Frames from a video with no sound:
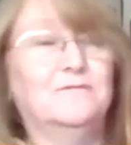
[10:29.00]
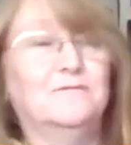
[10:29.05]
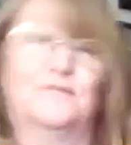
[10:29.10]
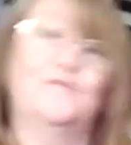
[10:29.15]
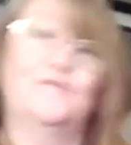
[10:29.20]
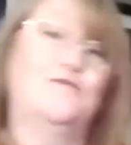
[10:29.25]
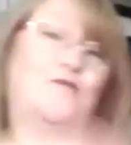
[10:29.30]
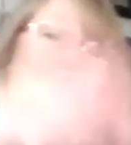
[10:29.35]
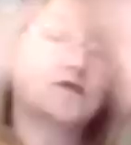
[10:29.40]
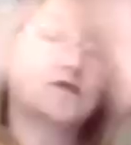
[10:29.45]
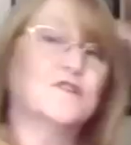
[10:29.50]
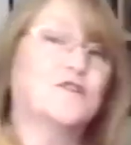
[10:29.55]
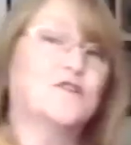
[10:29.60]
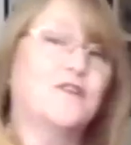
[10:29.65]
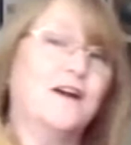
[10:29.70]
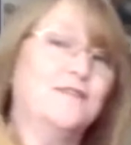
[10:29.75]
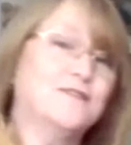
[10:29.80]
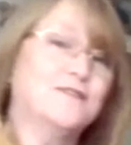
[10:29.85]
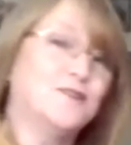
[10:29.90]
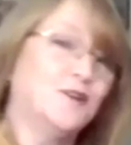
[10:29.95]

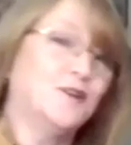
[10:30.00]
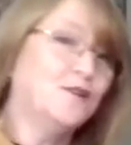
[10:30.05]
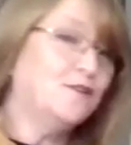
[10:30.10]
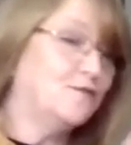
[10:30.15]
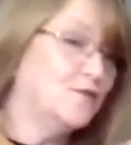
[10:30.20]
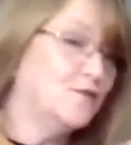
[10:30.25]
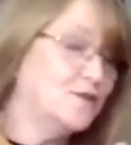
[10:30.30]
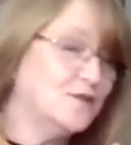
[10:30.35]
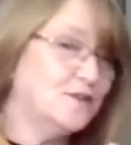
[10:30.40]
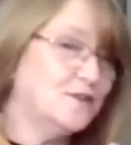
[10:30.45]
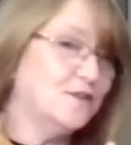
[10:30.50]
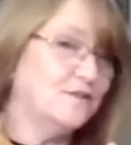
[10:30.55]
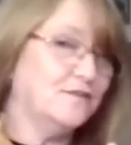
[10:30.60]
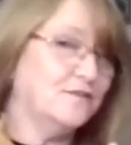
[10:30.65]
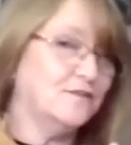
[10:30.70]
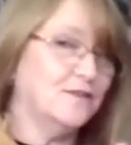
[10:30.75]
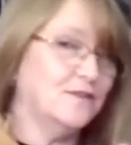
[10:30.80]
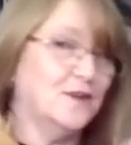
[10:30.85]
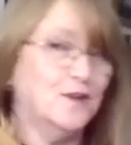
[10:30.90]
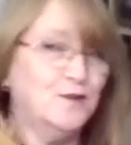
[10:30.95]
photographs on the front of
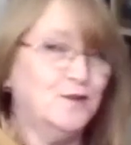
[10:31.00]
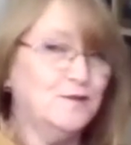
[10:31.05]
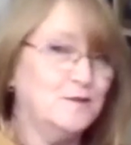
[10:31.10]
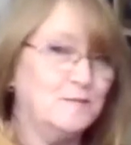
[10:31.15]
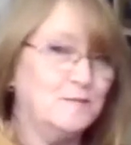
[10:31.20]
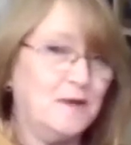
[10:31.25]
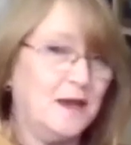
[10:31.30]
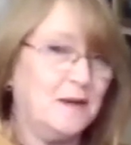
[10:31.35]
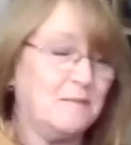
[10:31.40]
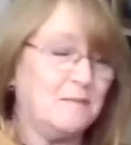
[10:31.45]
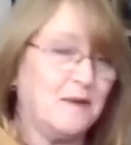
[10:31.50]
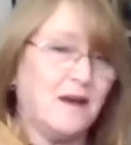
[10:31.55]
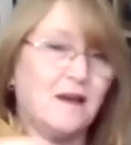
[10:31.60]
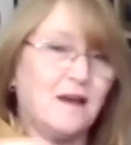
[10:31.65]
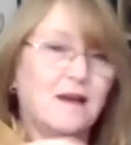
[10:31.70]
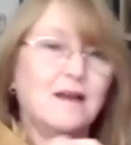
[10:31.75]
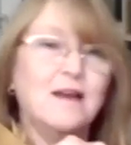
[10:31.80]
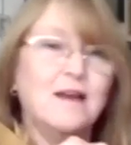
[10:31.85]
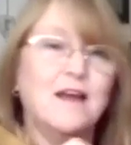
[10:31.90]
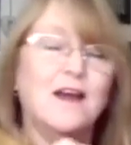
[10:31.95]
a newspaper
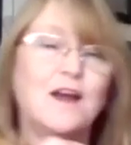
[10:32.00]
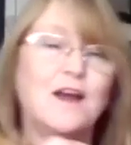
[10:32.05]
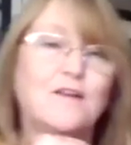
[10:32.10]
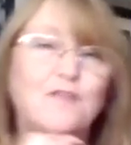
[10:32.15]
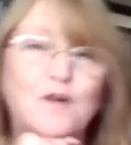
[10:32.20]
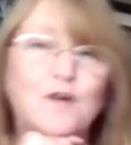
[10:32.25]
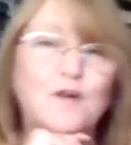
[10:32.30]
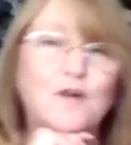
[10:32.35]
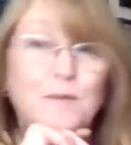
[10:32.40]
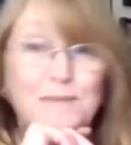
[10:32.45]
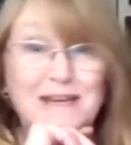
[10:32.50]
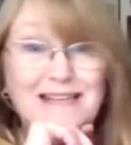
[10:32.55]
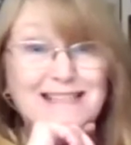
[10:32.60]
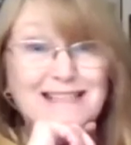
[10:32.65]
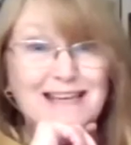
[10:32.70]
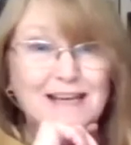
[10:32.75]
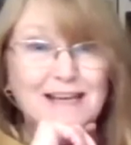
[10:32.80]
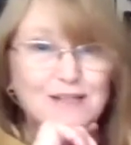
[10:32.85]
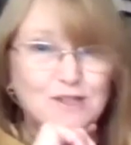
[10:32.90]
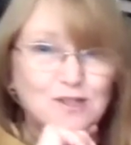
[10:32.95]
of our
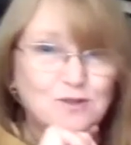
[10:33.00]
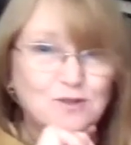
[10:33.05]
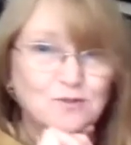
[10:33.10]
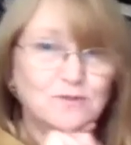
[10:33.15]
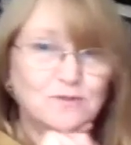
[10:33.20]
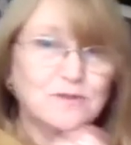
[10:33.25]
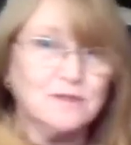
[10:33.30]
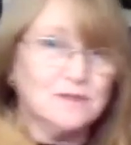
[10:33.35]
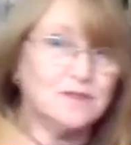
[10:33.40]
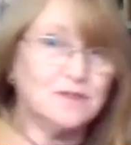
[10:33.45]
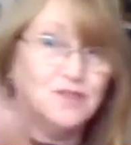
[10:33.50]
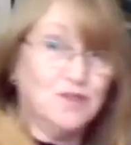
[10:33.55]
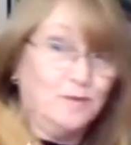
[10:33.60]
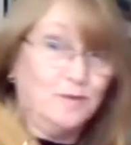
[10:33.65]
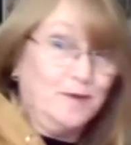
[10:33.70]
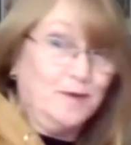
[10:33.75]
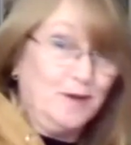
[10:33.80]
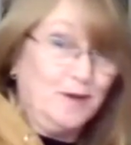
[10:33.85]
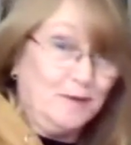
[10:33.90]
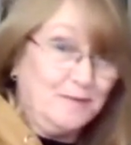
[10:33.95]
BTEC students
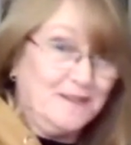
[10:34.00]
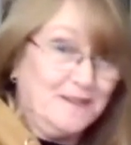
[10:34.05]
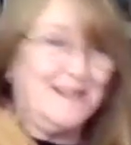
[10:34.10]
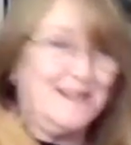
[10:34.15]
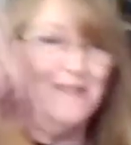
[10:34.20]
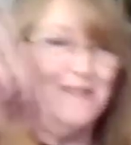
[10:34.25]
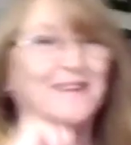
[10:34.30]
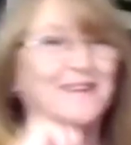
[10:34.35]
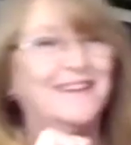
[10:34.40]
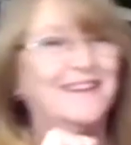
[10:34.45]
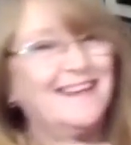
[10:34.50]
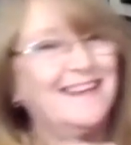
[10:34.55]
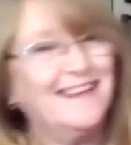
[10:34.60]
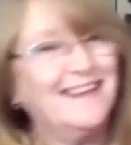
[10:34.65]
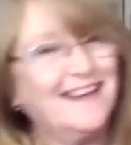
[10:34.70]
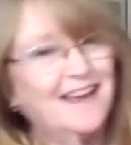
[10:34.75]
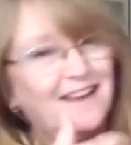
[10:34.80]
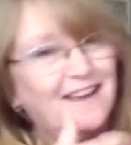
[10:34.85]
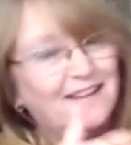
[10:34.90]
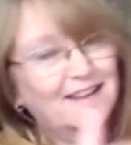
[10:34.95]
jumping up and down when they
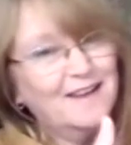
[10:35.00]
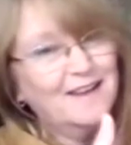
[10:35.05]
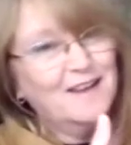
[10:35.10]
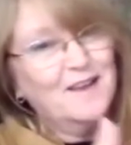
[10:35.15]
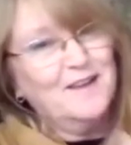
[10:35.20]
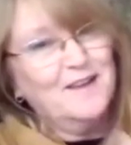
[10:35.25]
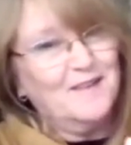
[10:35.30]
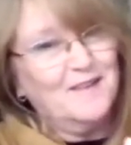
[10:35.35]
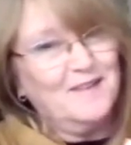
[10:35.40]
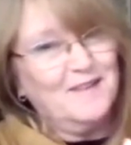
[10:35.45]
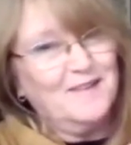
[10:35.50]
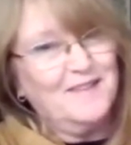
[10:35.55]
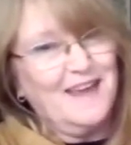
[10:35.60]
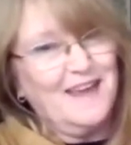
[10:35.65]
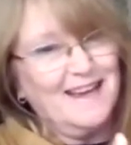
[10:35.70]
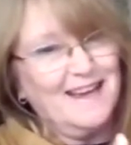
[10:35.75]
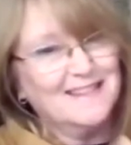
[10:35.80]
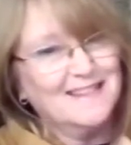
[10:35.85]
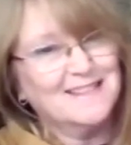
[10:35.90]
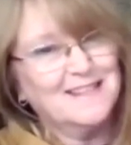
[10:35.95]
get
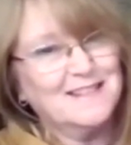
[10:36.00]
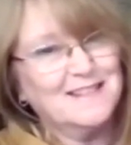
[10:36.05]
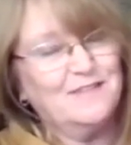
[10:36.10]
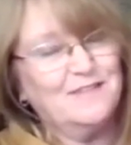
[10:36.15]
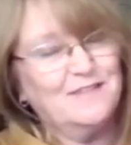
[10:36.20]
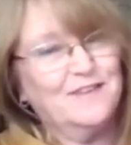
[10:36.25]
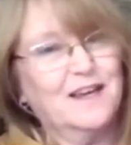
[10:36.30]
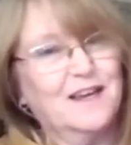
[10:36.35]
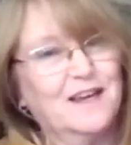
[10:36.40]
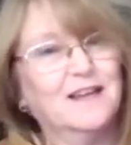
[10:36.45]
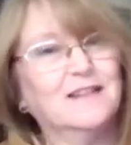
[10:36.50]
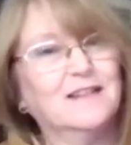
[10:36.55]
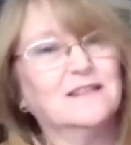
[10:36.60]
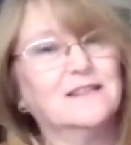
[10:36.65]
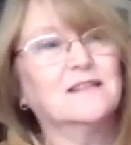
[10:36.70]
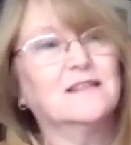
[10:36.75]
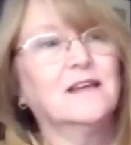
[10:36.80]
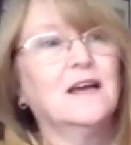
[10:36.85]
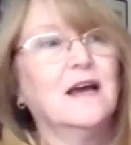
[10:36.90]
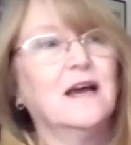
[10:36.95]
their
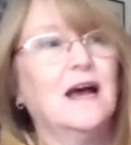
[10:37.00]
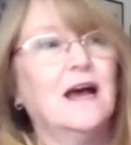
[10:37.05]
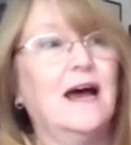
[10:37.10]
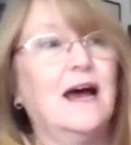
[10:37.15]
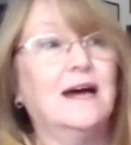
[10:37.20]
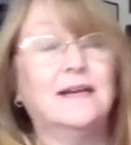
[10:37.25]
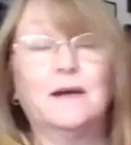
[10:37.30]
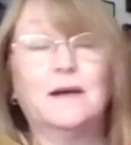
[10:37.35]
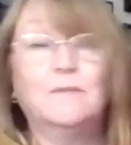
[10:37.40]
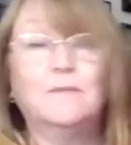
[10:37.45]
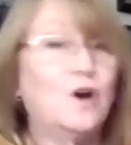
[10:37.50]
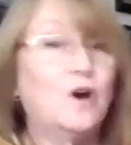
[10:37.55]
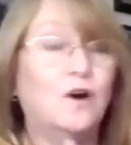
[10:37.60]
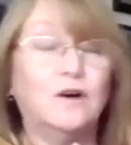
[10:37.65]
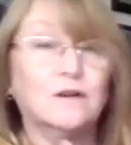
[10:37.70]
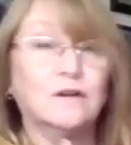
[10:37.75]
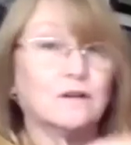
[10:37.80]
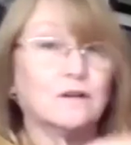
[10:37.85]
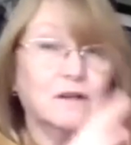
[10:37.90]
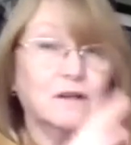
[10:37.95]
certificates. And I'm
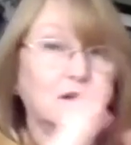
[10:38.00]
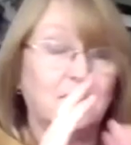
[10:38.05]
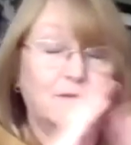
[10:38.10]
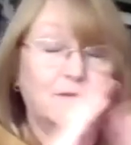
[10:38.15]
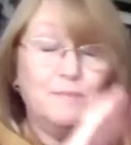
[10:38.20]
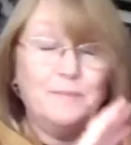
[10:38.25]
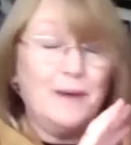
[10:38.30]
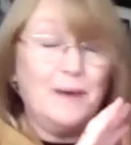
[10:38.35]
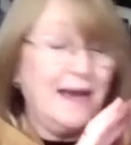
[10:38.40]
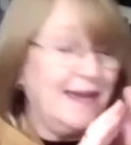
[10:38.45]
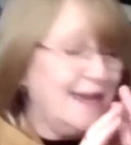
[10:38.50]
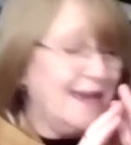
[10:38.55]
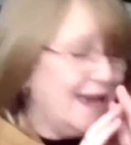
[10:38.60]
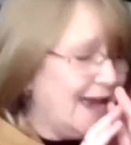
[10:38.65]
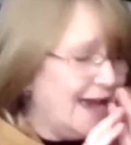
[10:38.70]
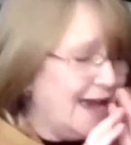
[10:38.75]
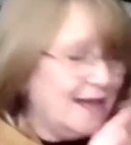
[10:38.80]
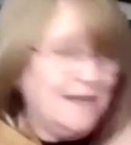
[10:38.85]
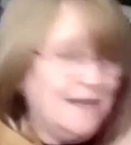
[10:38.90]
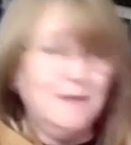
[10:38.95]
not by
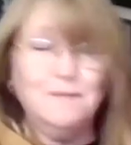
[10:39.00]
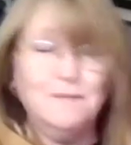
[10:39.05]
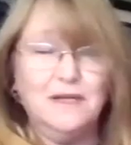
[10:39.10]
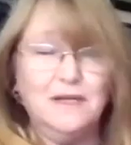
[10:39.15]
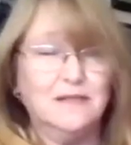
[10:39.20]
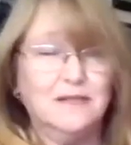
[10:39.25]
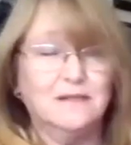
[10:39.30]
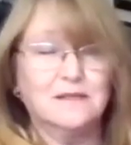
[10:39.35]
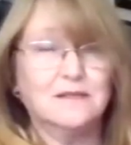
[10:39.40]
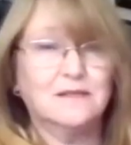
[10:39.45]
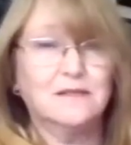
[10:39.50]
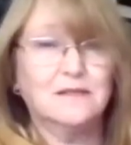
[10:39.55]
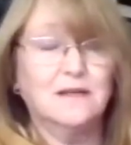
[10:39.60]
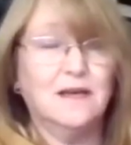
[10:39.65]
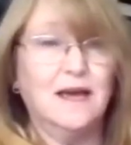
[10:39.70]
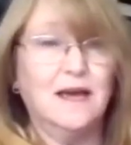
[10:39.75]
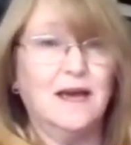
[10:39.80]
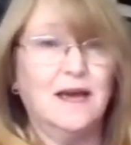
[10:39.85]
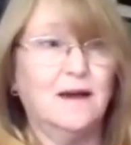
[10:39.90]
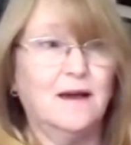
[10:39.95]
any means,
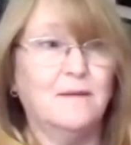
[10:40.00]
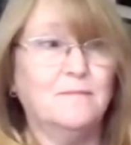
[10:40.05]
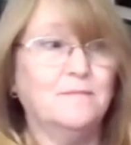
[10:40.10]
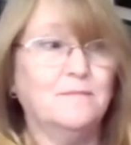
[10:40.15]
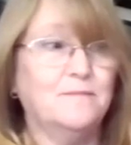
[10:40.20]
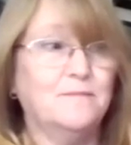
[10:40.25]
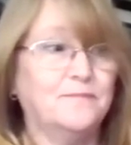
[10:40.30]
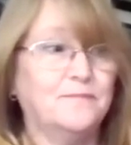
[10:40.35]
um,